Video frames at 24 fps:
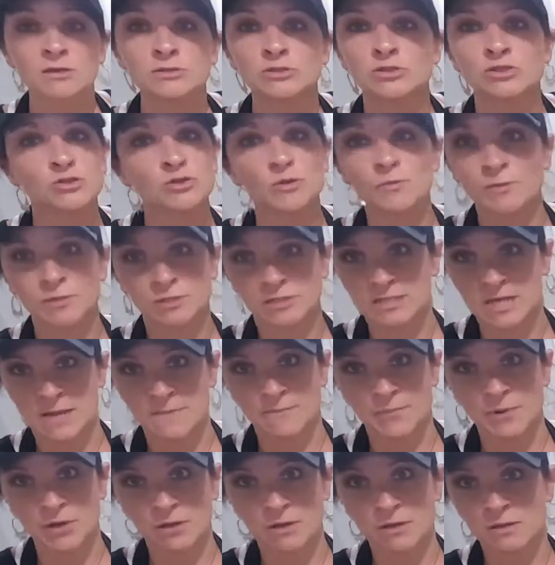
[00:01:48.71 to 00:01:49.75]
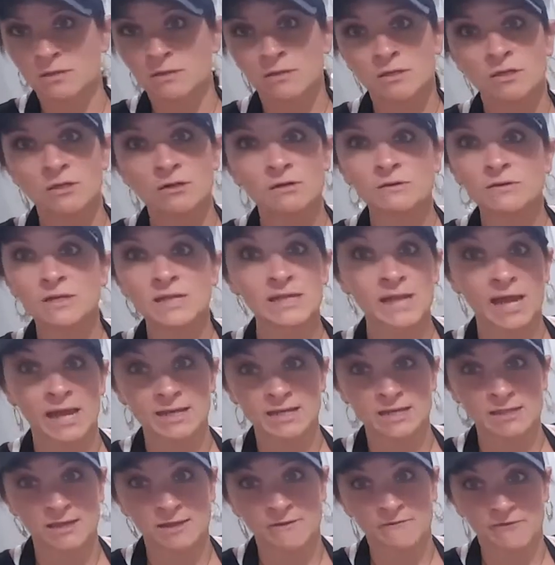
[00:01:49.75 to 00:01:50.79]
Super simple. You don't need
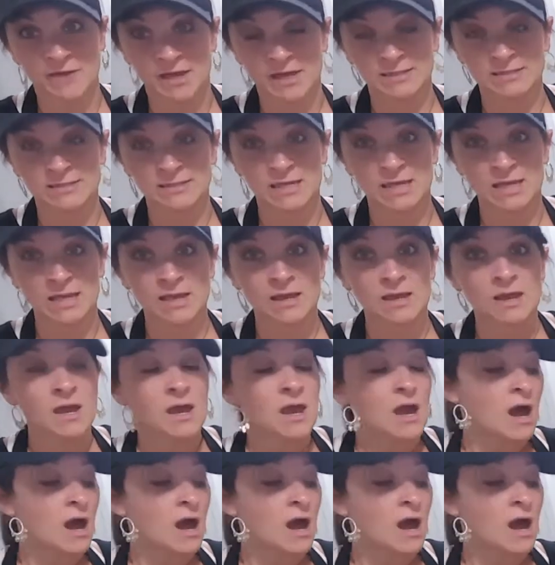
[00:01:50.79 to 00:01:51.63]
anything fancy.